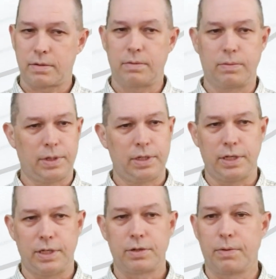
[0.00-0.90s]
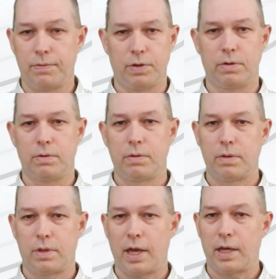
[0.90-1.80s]
we need to review
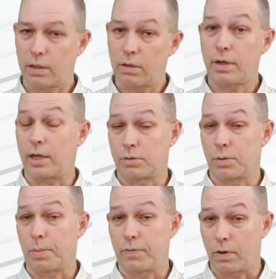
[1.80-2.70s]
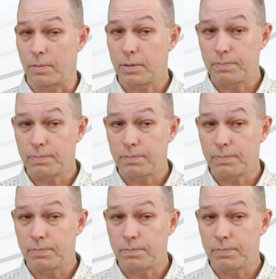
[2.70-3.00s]
that load calcs were performed.